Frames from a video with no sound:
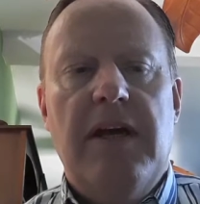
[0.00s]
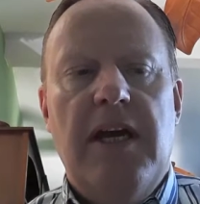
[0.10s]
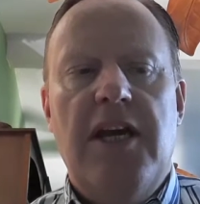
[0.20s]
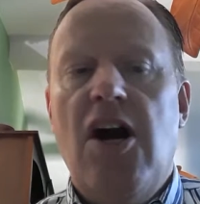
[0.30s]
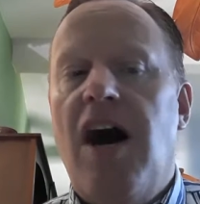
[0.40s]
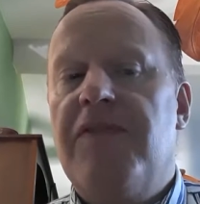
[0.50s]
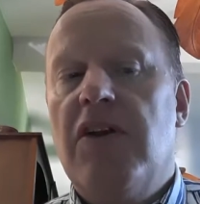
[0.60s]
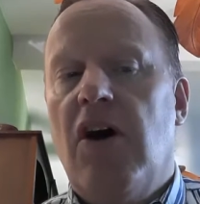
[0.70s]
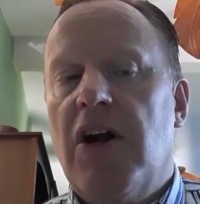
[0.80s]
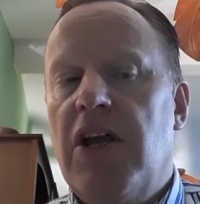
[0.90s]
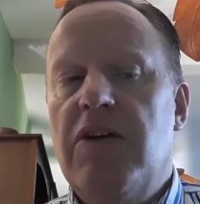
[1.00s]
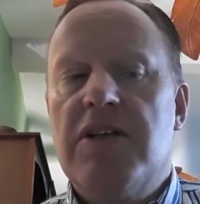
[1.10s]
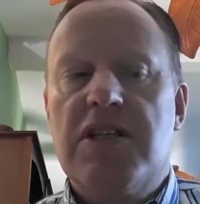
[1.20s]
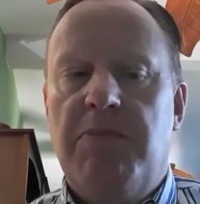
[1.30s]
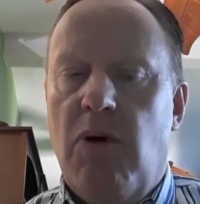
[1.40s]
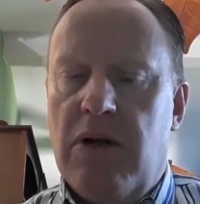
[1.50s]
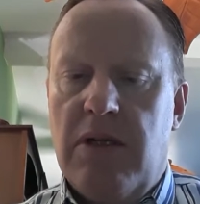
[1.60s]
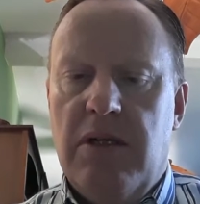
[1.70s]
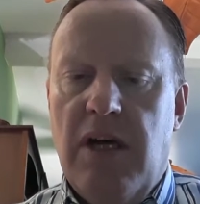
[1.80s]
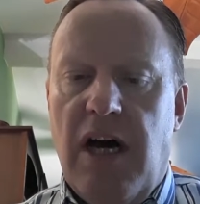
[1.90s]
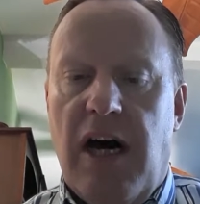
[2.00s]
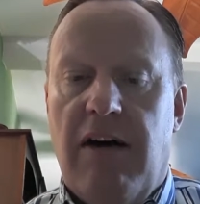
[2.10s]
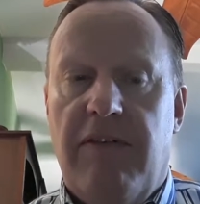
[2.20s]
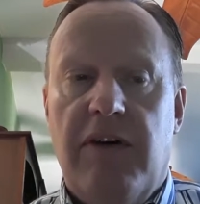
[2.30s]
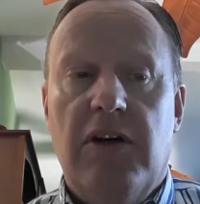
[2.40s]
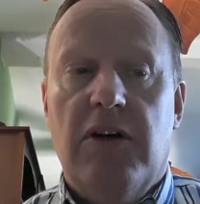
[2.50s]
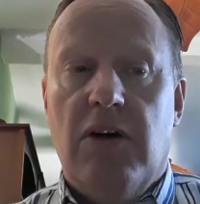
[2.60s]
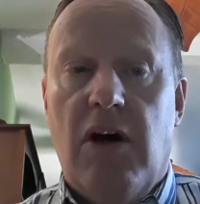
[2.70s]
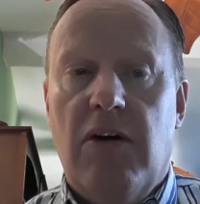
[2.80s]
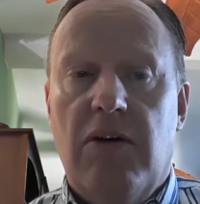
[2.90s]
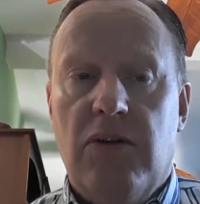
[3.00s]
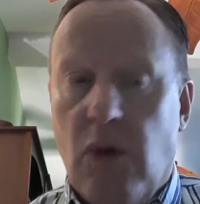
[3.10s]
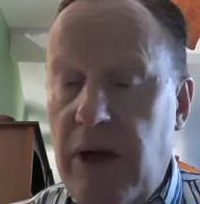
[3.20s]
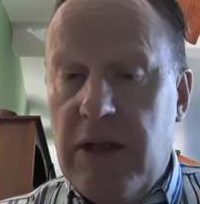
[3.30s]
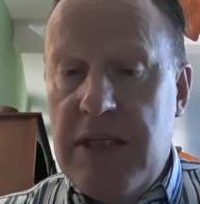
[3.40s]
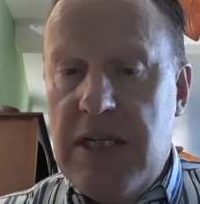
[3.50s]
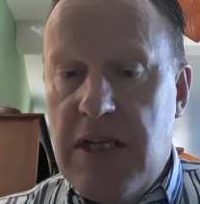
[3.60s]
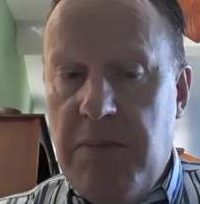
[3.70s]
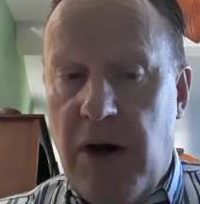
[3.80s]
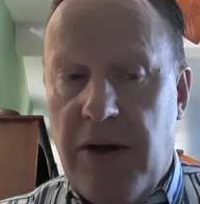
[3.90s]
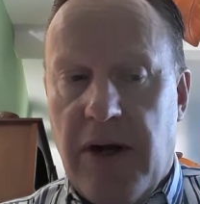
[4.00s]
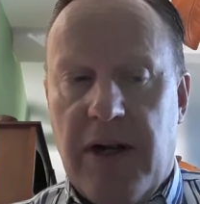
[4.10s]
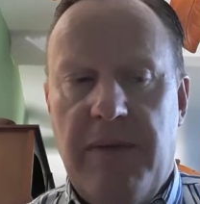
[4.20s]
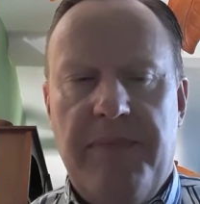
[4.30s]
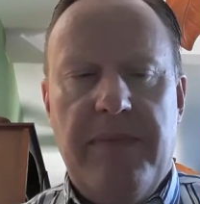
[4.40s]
He often argued in support of loyalty to the monarch,